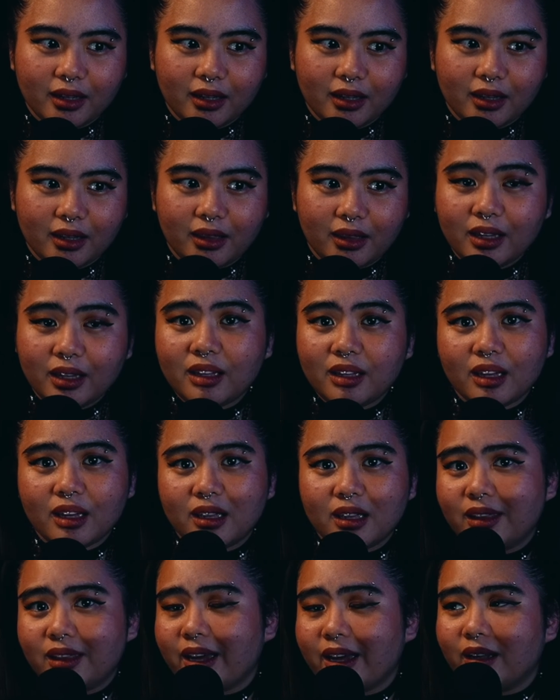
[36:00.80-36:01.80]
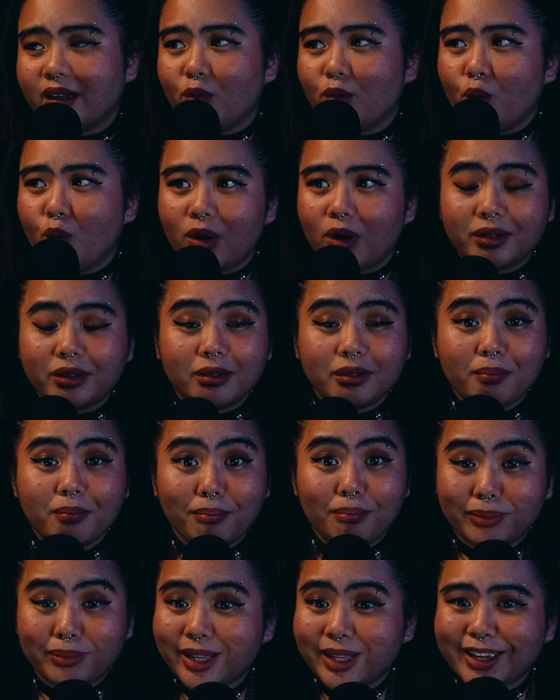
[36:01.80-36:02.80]
thinking that one
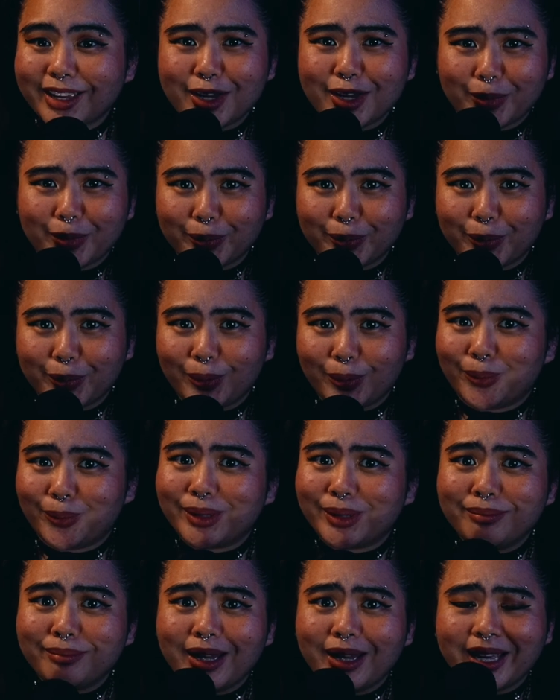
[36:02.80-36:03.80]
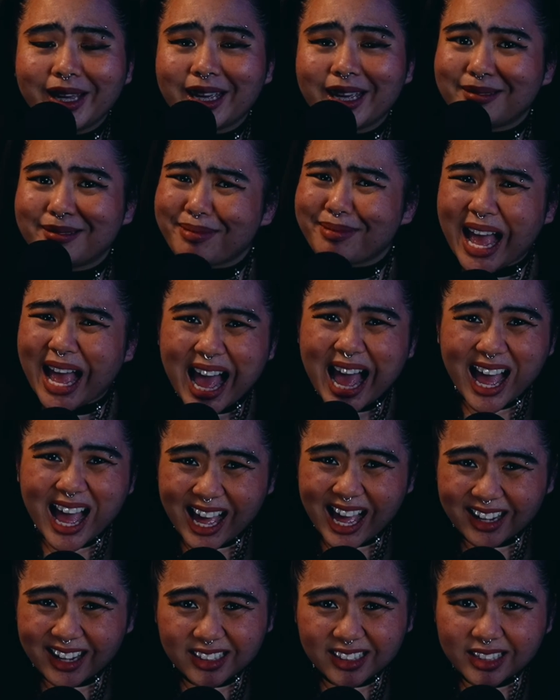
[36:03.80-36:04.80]
blanket rule, one blanket
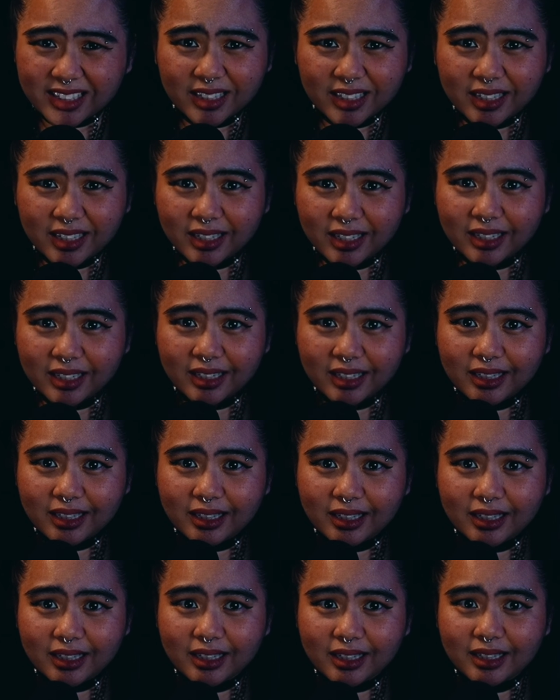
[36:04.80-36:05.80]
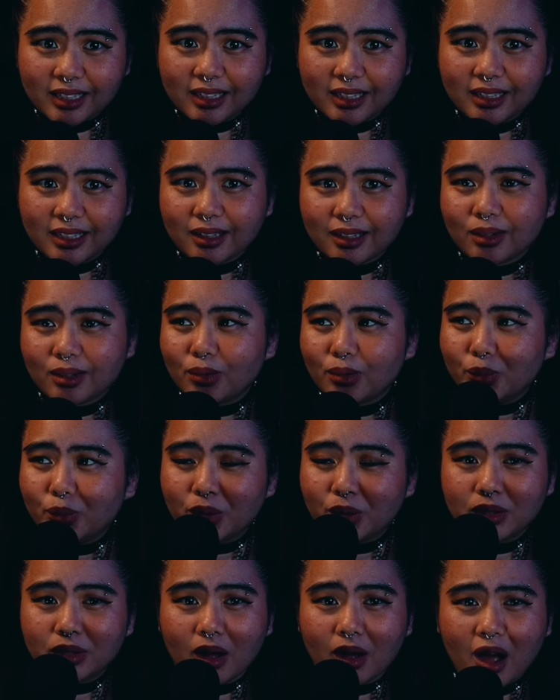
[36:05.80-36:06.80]
pact
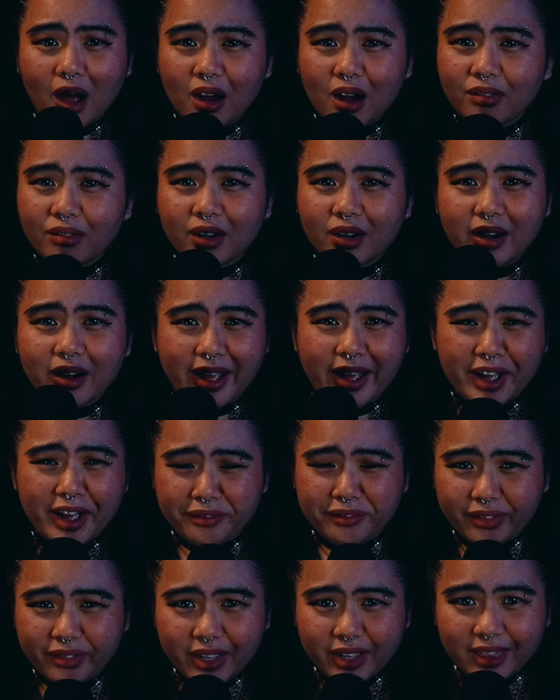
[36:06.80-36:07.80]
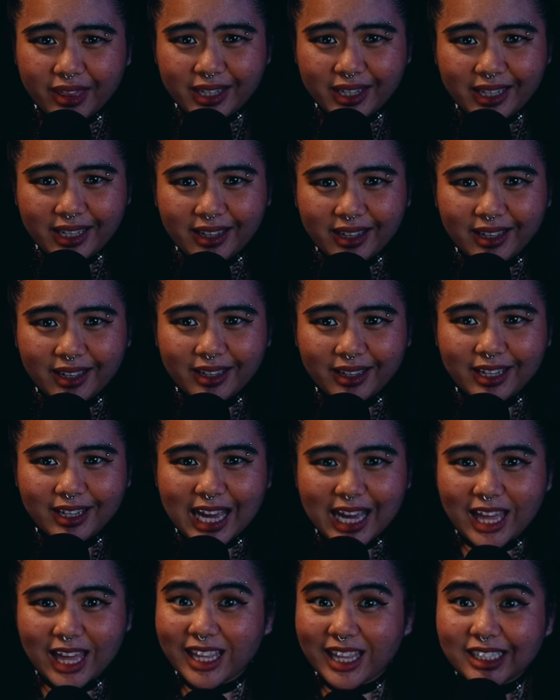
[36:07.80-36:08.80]
will cover everything,
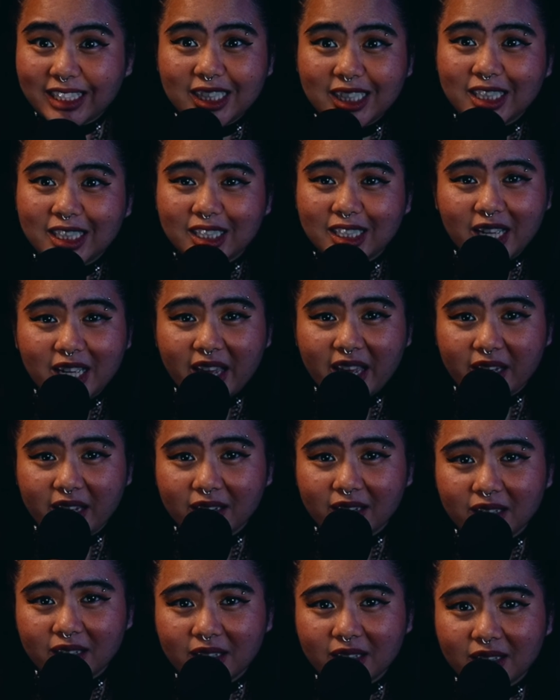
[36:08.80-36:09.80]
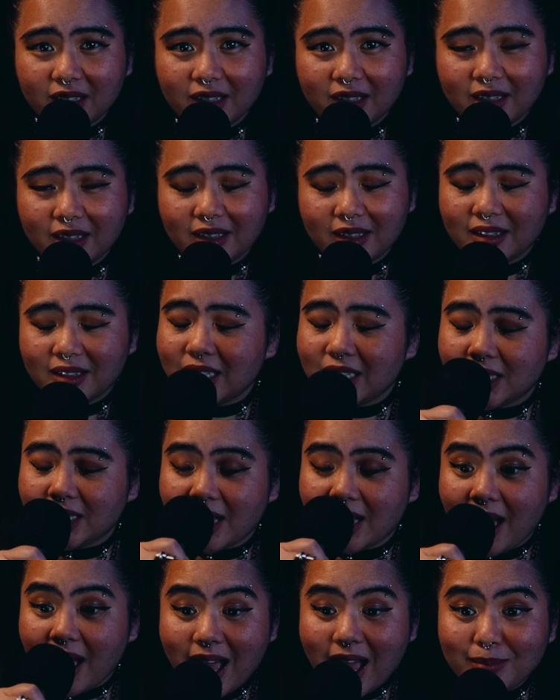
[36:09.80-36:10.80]
that's insane. That's
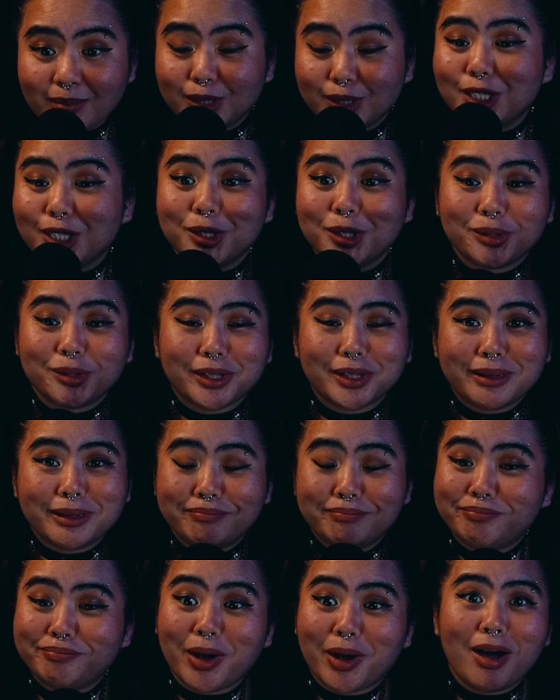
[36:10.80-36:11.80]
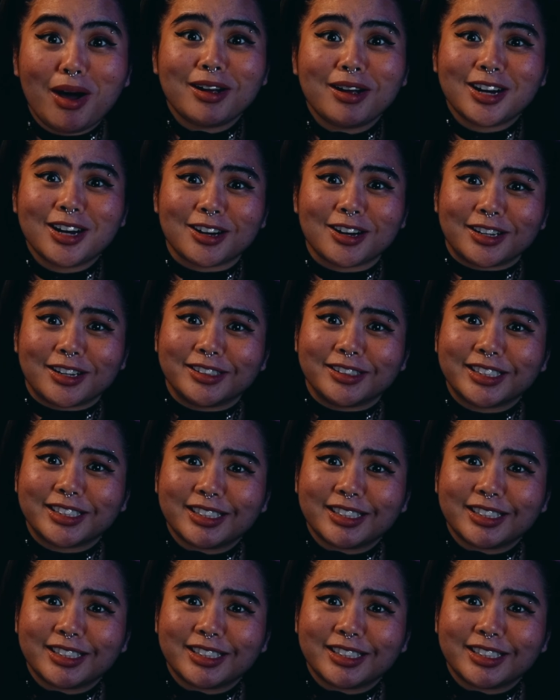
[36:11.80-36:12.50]
absolutely bonkers.